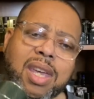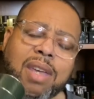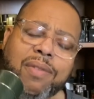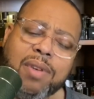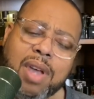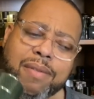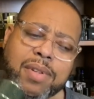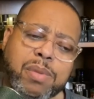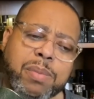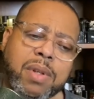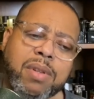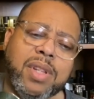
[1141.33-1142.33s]
if you haven't
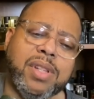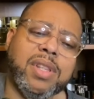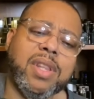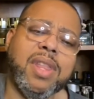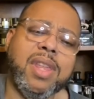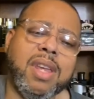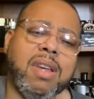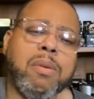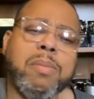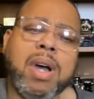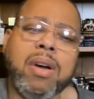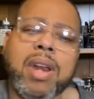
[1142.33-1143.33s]
smelled this, think
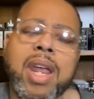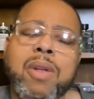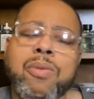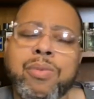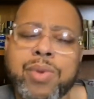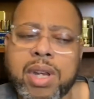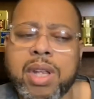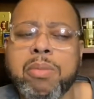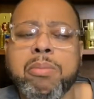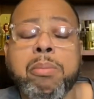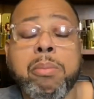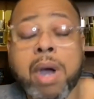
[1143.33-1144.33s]
about a really
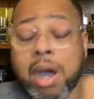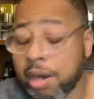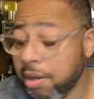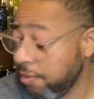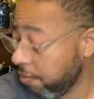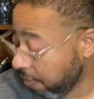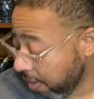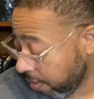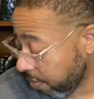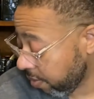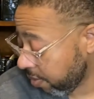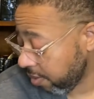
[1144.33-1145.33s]
modern
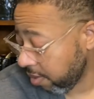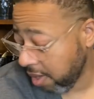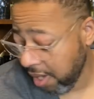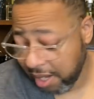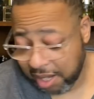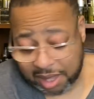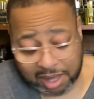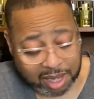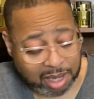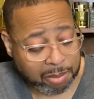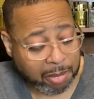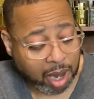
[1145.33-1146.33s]
fragrance.
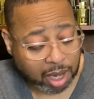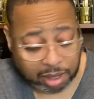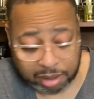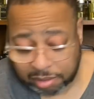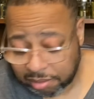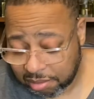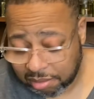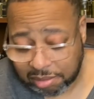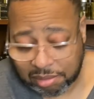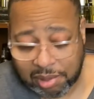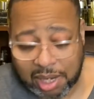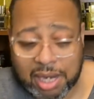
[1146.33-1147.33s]
Anything modern,
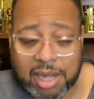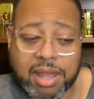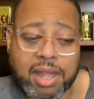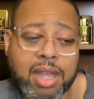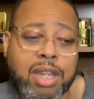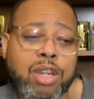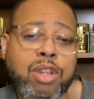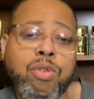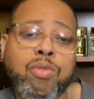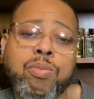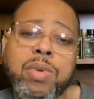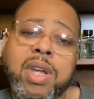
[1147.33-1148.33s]
anything
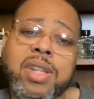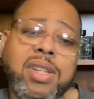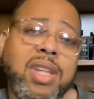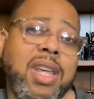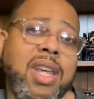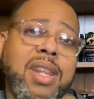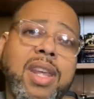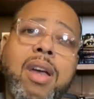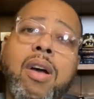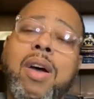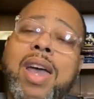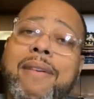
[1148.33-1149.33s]
new, because again, they
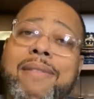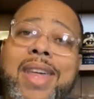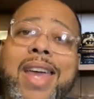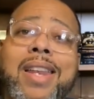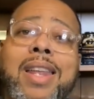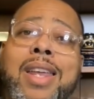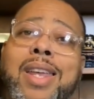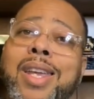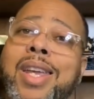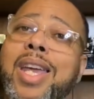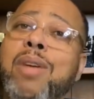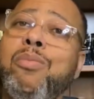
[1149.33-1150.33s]
all have that
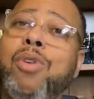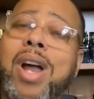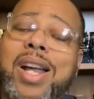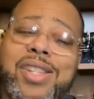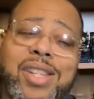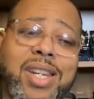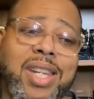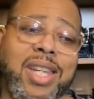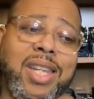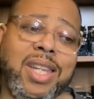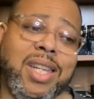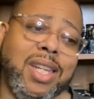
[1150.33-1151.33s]
ambroxany,